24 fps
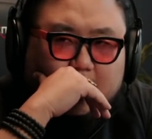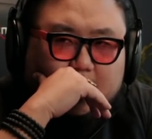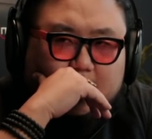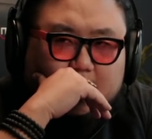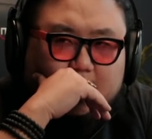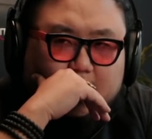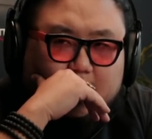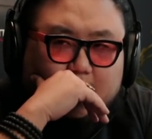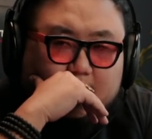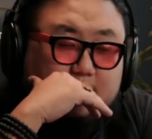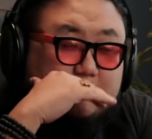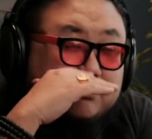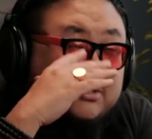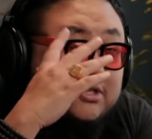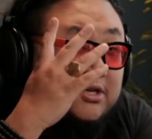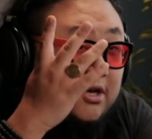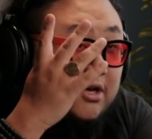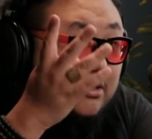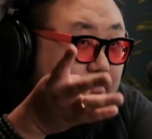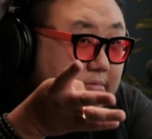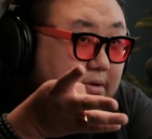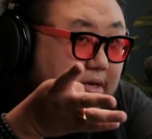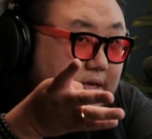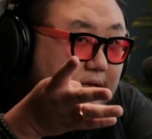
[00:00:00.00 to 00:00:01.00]
know
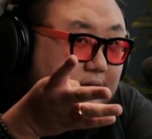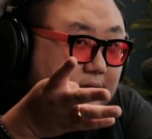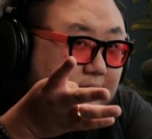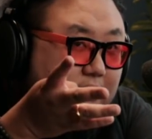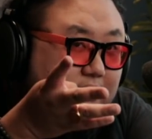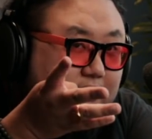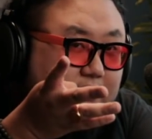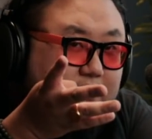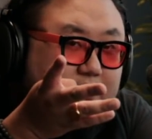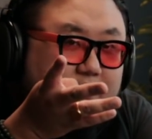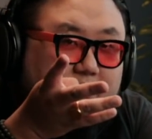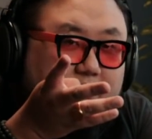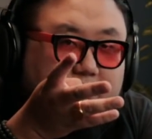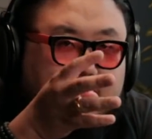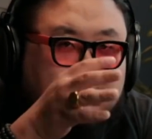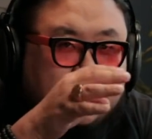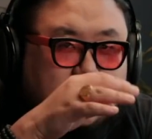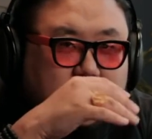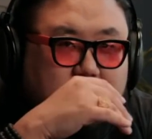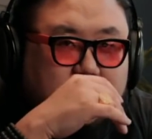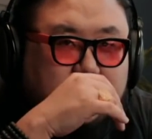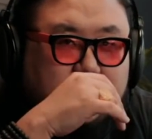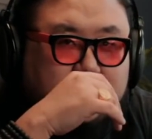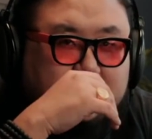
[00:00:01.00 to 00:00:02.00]

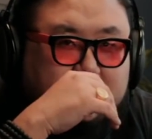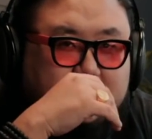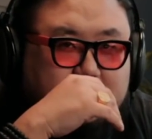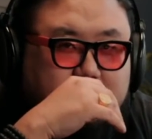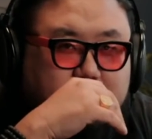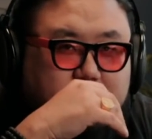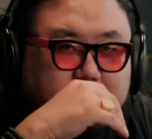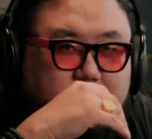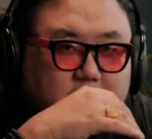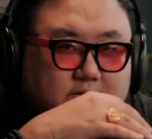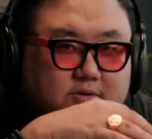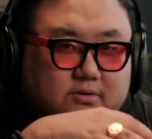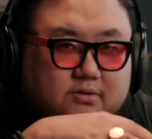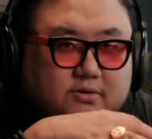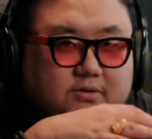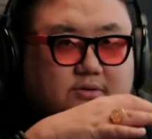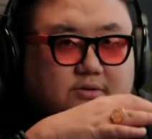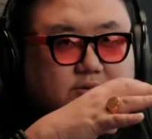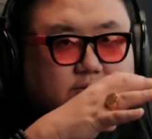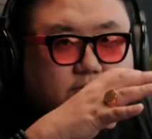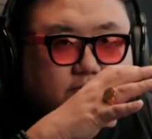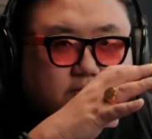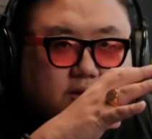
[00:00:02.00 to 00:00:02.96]
Sunmi has both